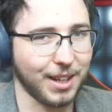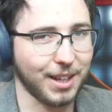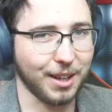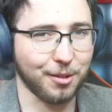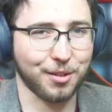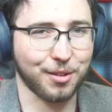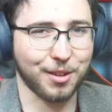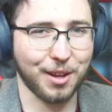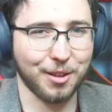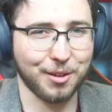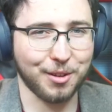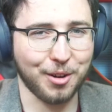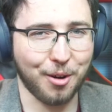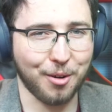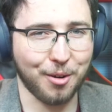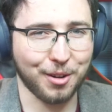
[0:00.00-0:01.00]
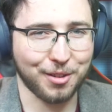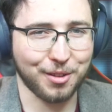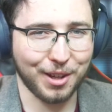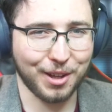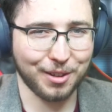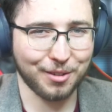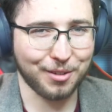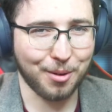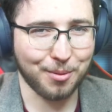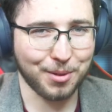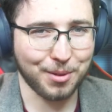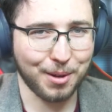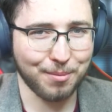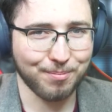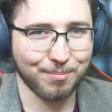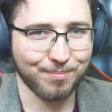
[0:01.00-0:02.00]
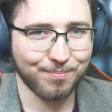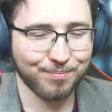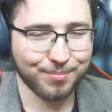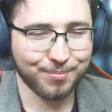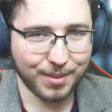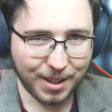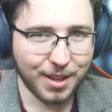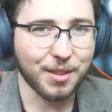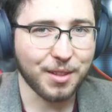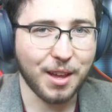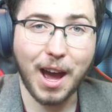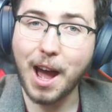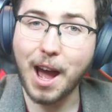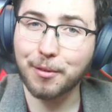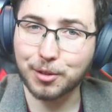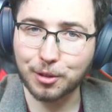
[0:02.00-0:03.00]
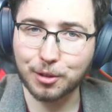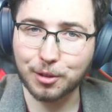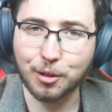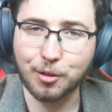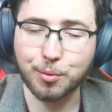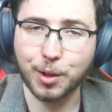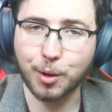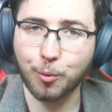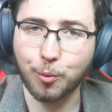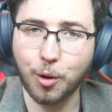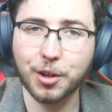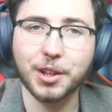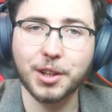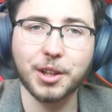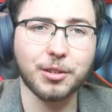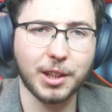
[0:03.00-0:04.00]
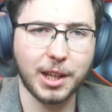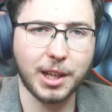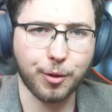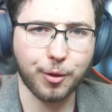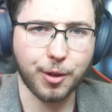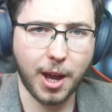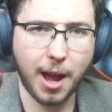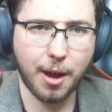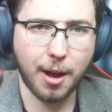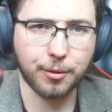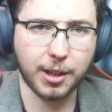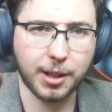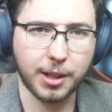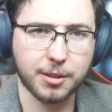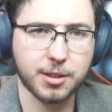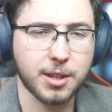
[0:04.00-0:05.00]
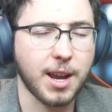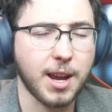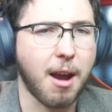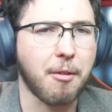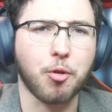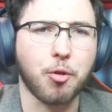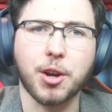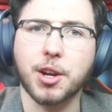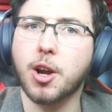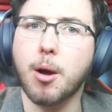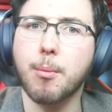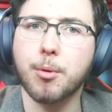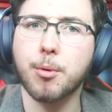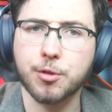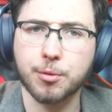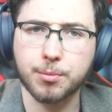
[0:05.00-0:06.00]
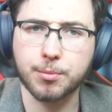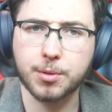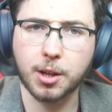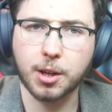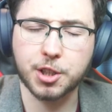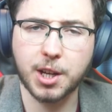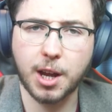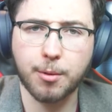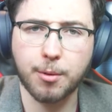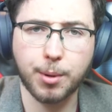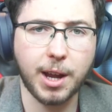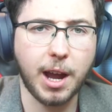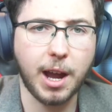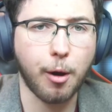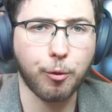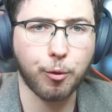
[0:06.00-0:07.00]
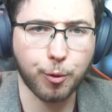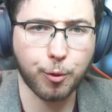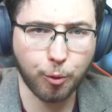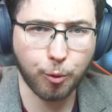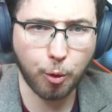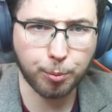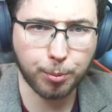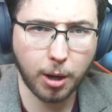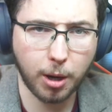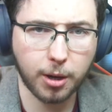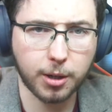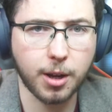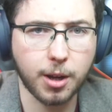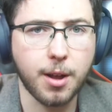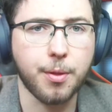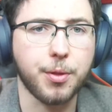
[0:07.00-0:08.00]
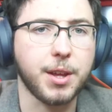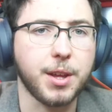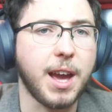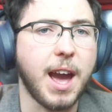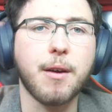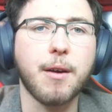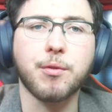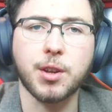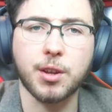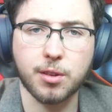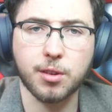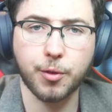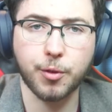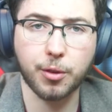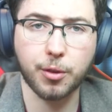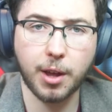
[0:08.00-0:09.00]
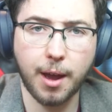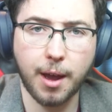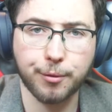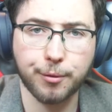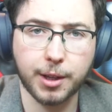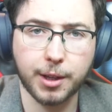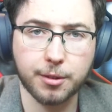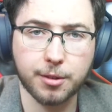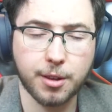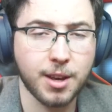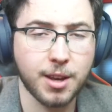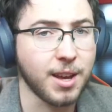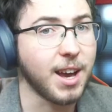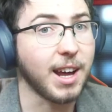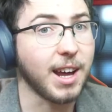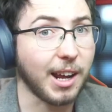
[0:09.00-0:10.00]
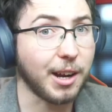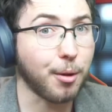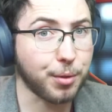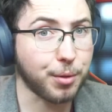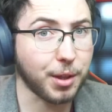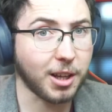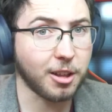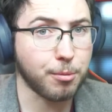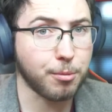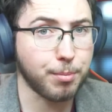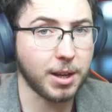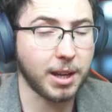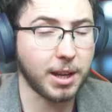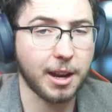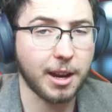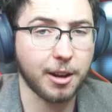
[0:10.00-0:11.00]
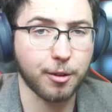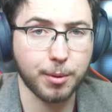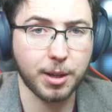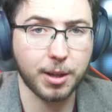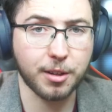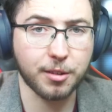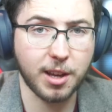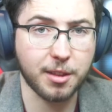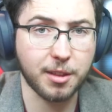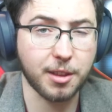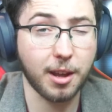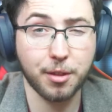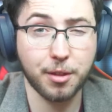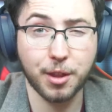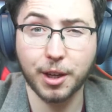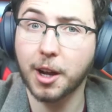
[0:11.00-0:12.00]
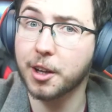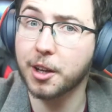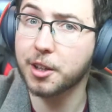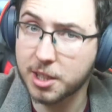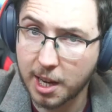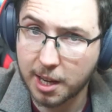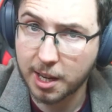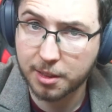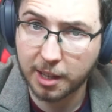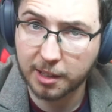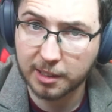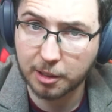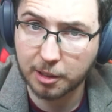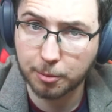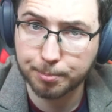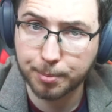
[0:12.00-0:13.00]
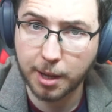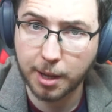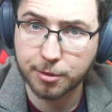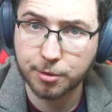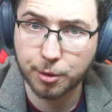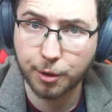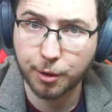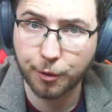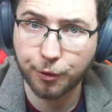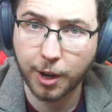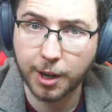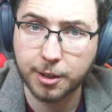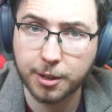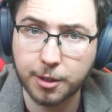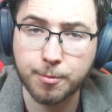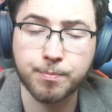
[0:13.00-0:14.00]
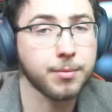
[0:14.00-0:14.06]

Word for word: Keith say the darndest things, don't they? The half concludes with a 1 0 lead for the Halflings after a cumbersome touchdown by Alfred Roadblock, the heftiest of all the Halflings. And I don't think it's big headed of me to say that I think I could take that little bastard in a fight.